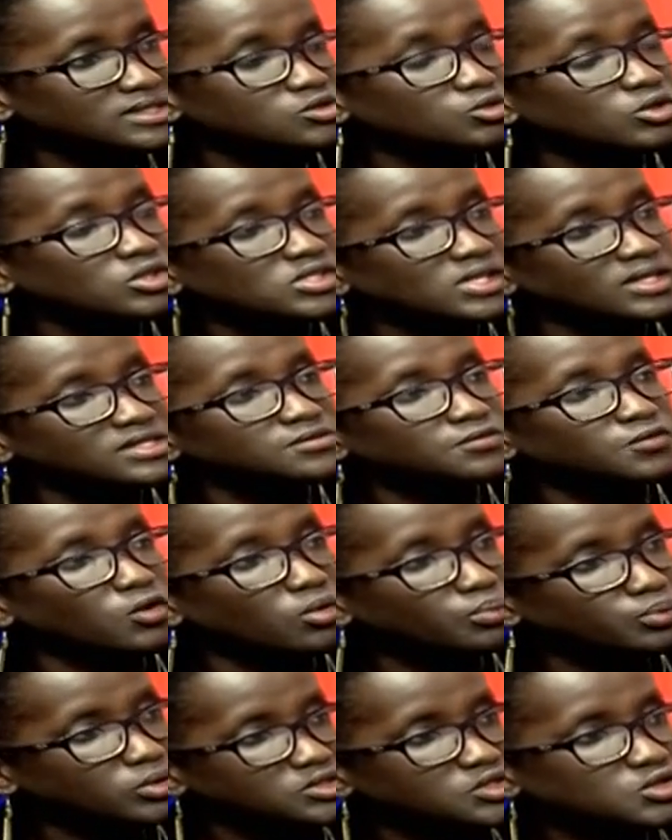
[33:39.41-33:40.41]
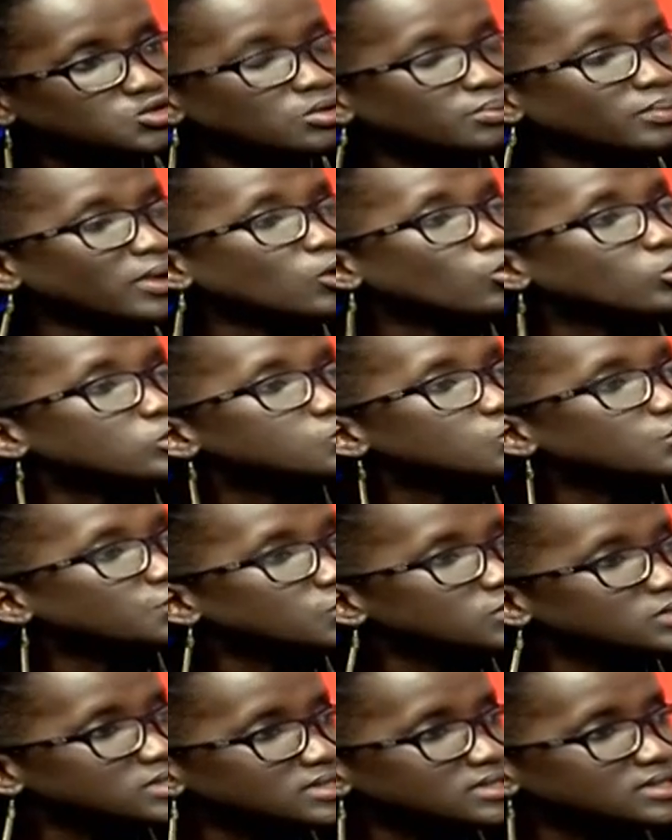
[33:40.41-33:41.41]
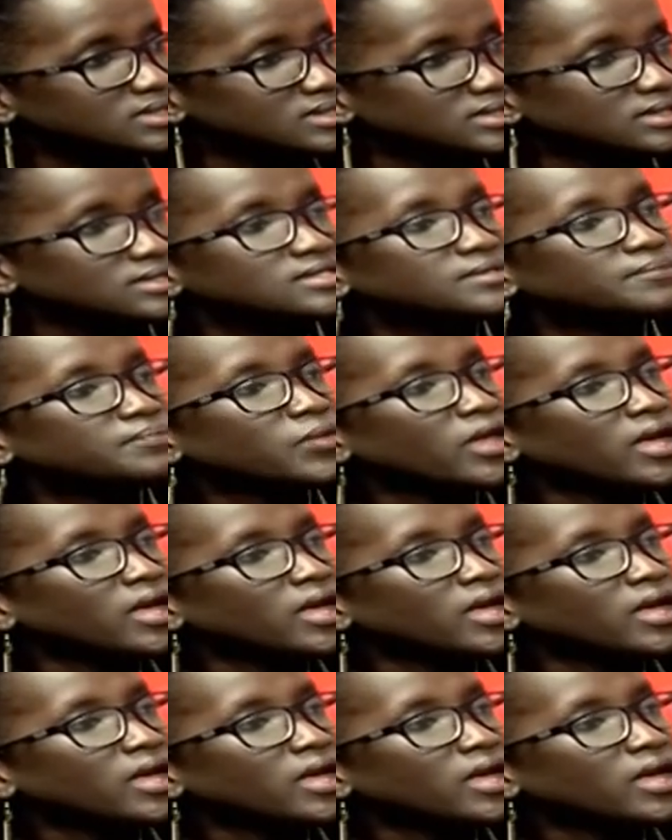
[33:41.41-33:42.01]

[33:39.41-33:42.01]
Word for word: not just for opposition, but also for citizens.